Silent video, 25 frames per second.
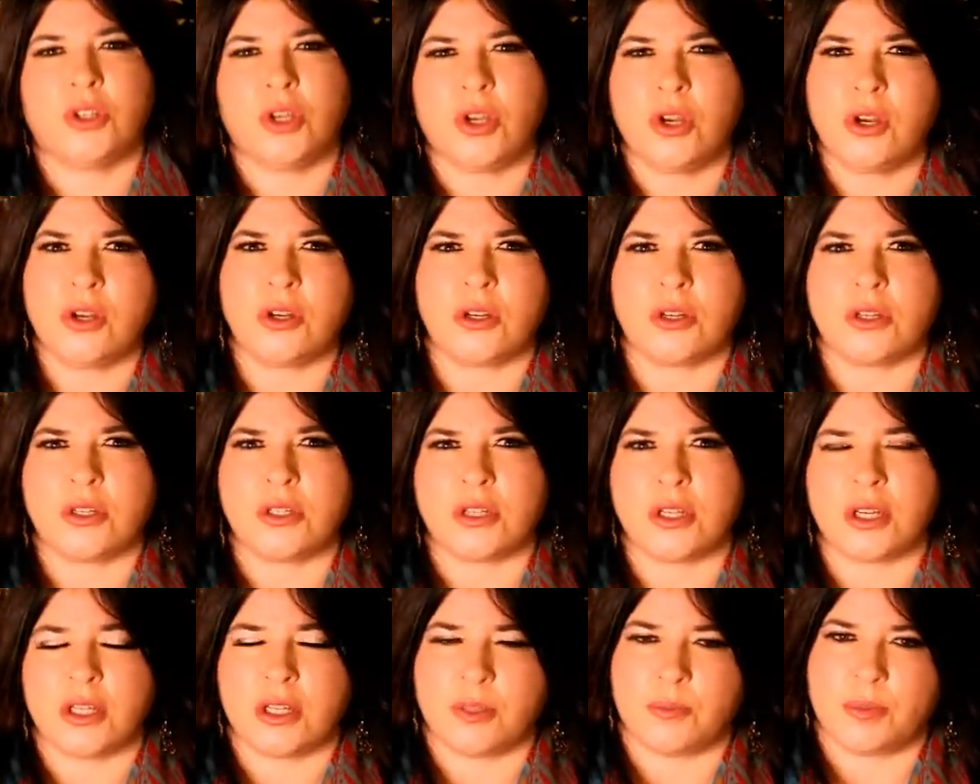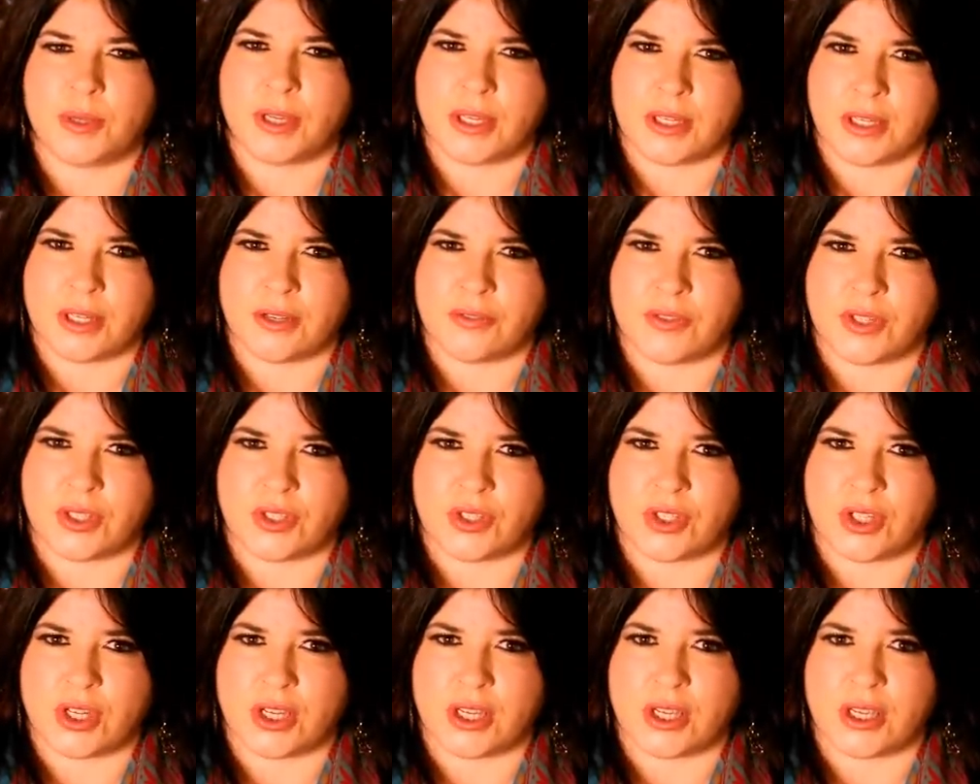could, at the beginning of
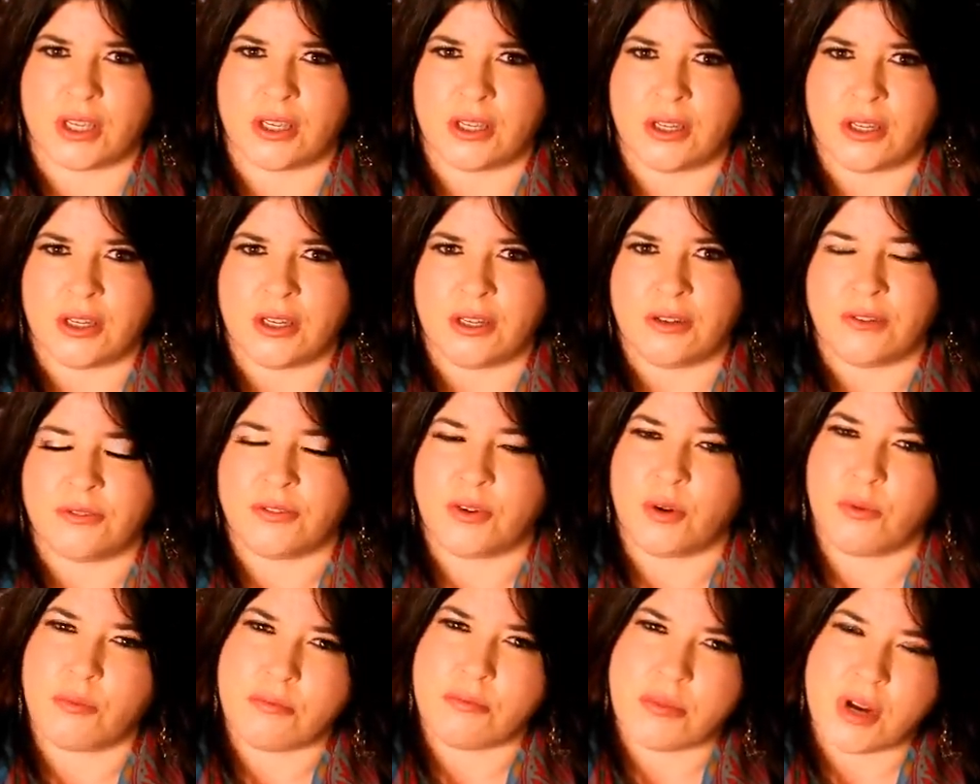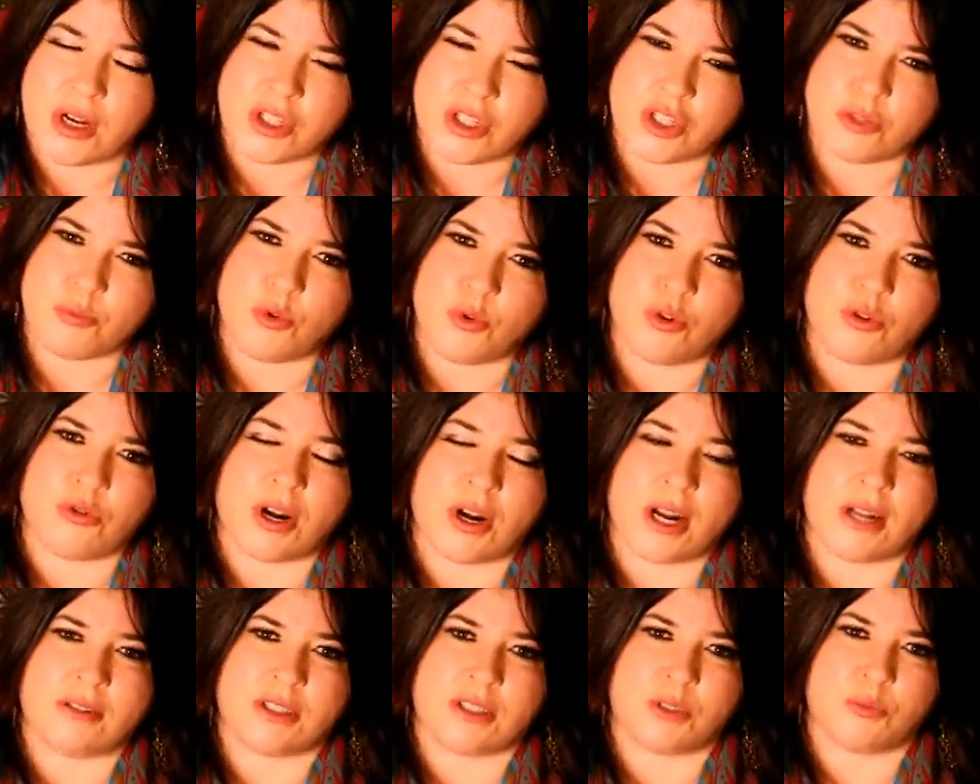this year, feel much more
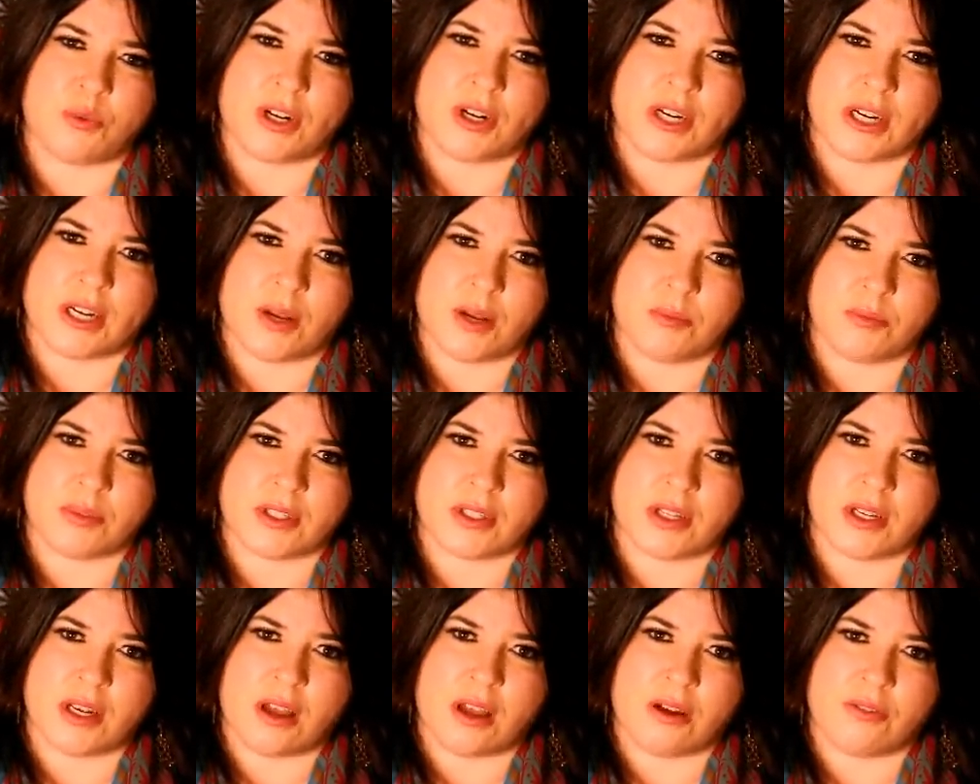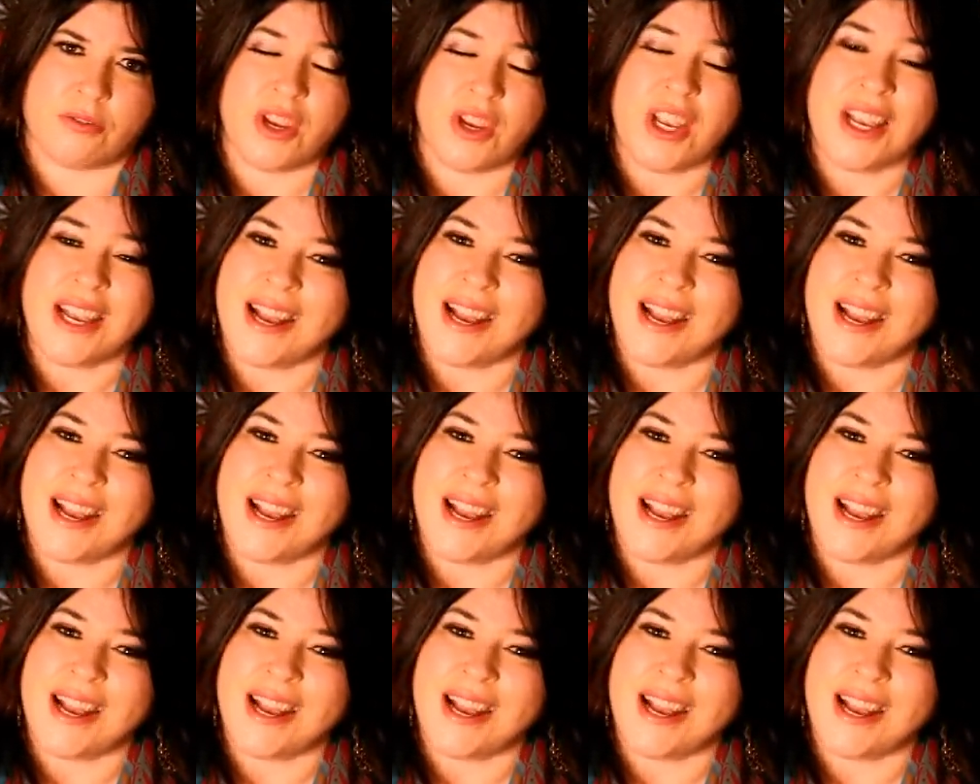grounded where it comes to love.